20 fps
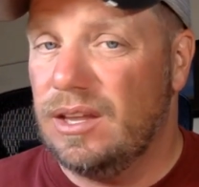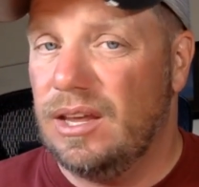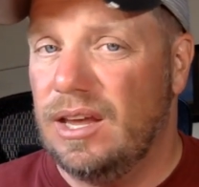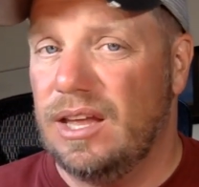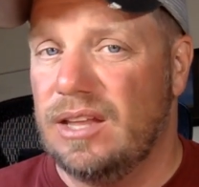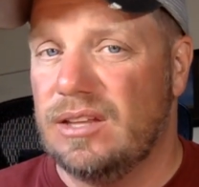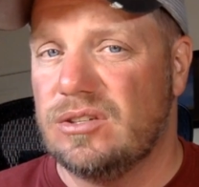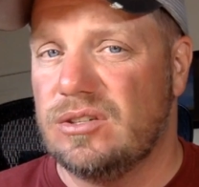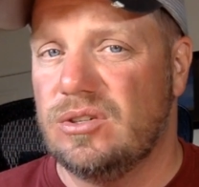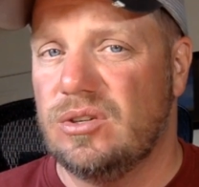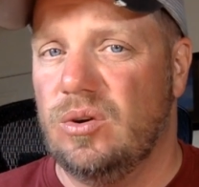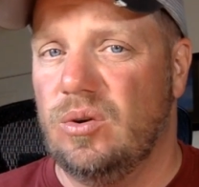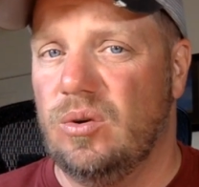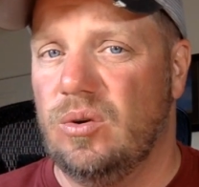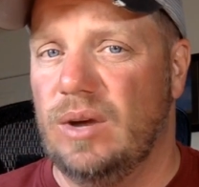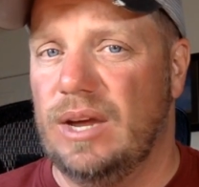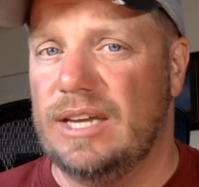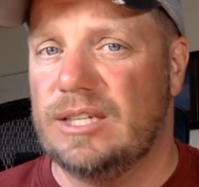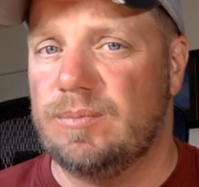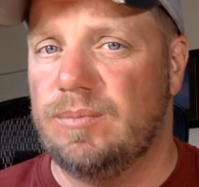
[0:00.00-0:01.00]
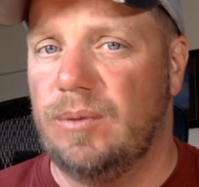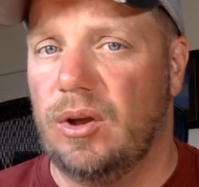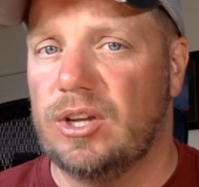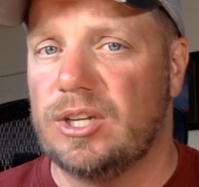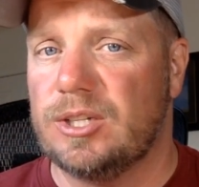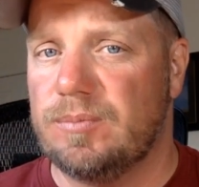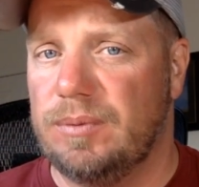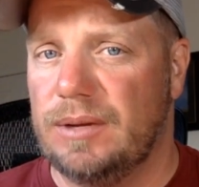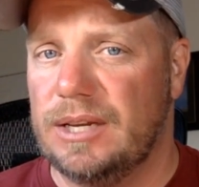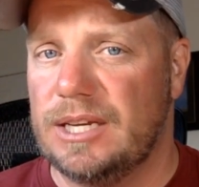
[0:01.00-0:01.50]
And so a small
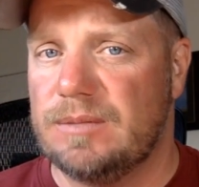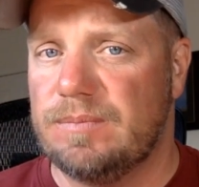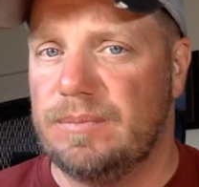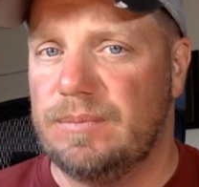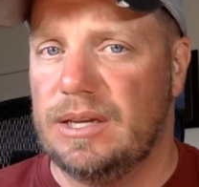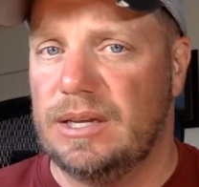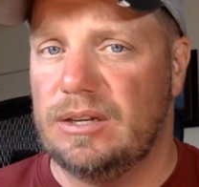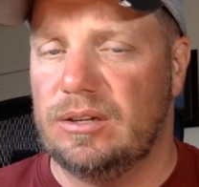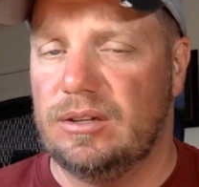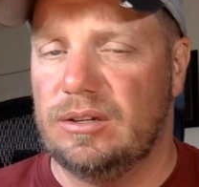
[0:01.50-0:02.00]
displacement